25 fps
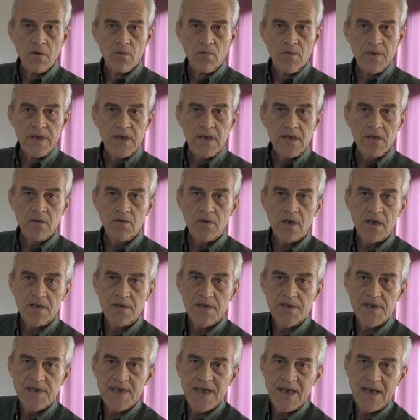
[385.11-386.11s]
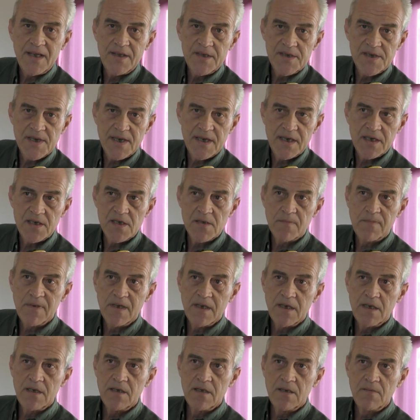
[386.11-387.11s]
We need to understand, as I
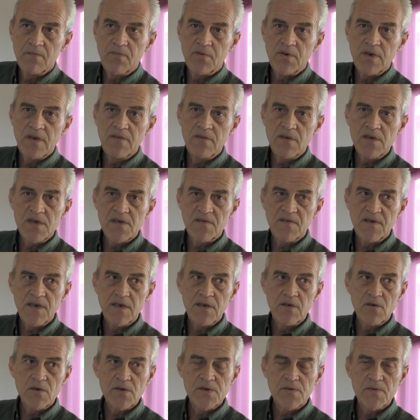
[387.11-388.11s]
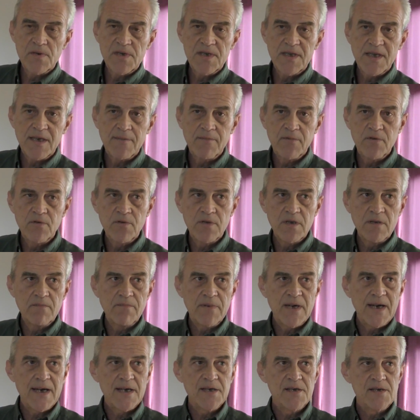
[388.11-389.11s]
explained in previous videos with Neptune in
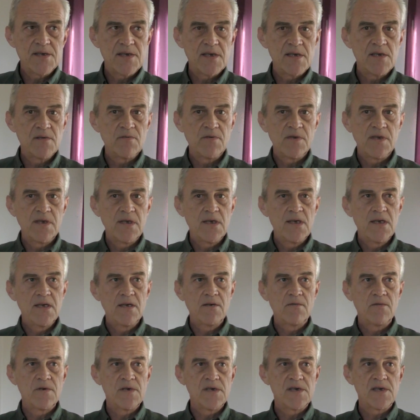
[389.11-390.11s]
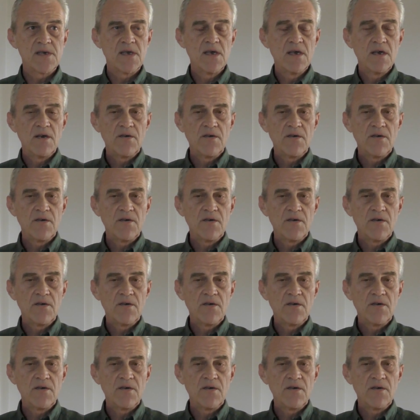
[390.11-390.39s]
Pisces, we're dealing with